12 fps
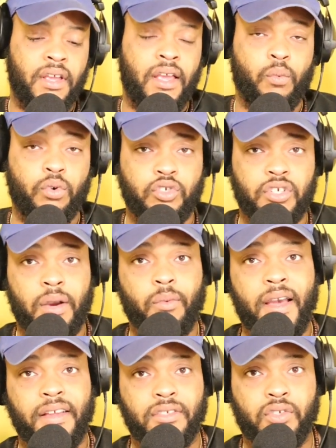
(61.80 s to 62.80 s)
And we'll jump
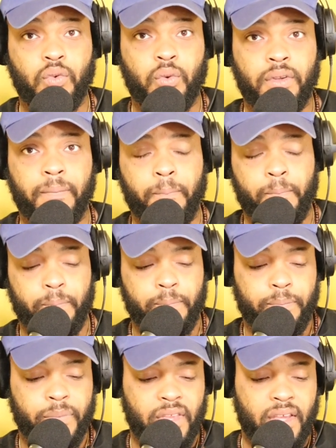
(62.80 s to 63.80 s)
right into it.
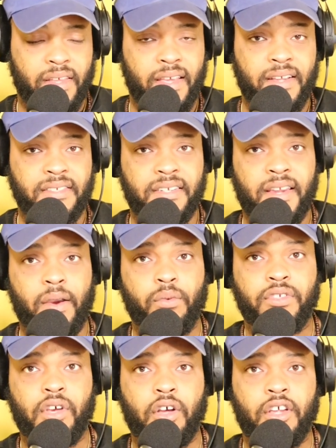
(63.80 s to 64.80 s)
Again, today we're
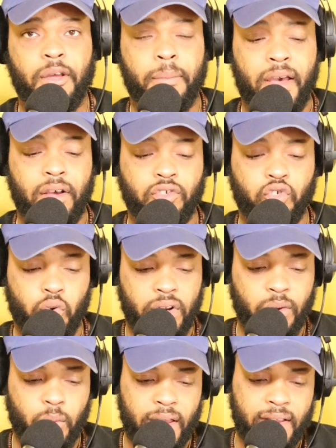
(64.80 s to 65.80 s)
talking about
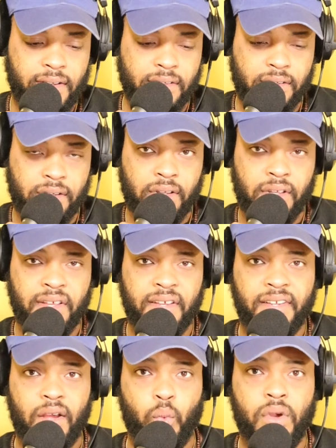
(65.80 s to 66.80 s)
20 ways
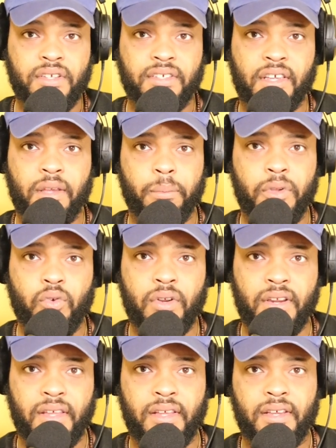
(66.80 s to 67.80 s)
that we as a
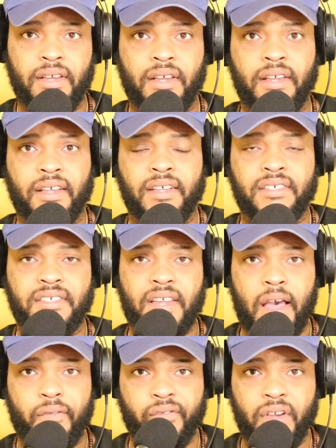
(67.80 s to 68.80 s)
community can
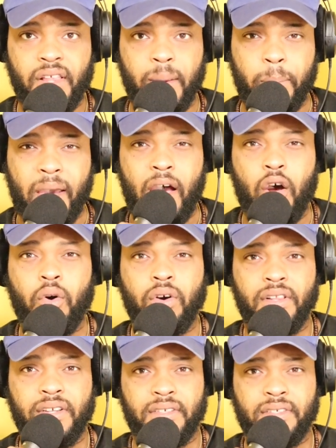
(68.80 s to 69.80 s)
stop feeling
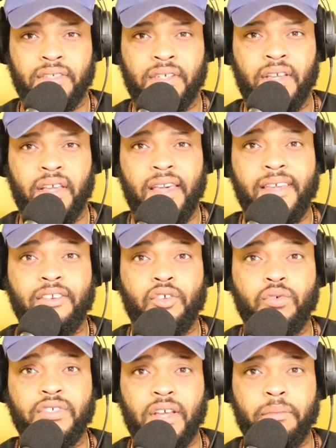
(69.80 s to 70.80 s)
powerless and
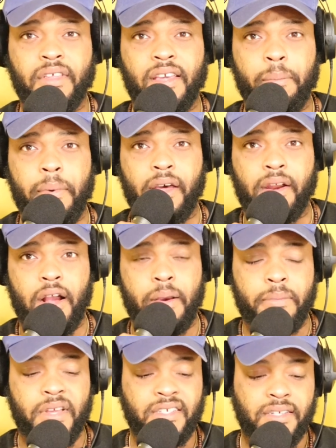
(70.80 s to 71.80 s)
do something about our
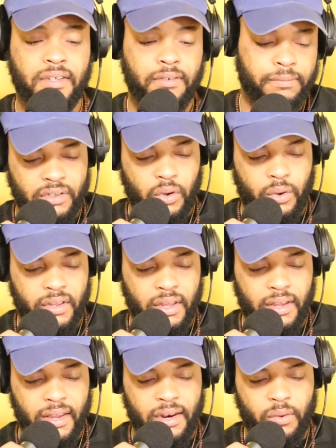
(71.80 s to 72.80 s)
missing. So
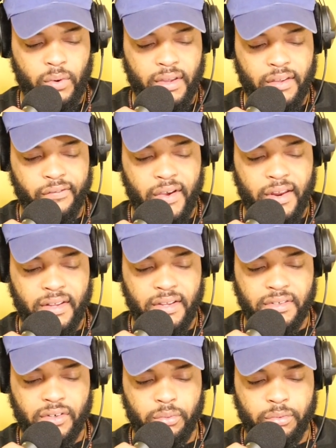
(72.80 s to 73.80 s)
again, anyone can fight
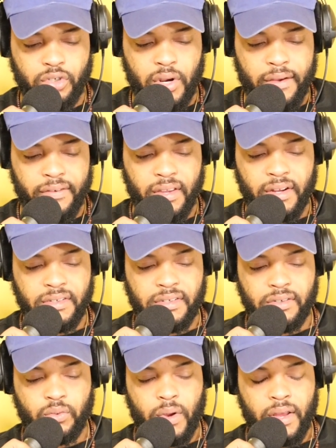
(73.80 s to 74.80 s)
against human trafficking,
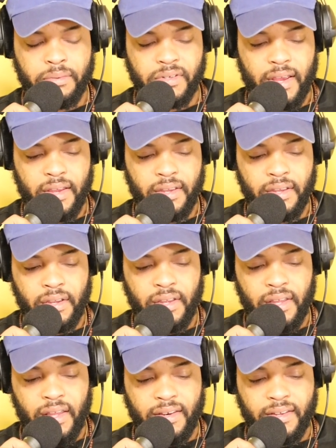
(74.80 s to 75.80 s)
as this website
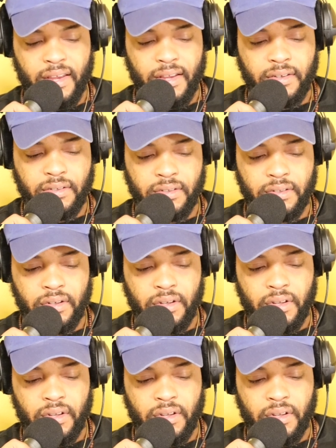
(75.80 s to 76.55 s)
indicates.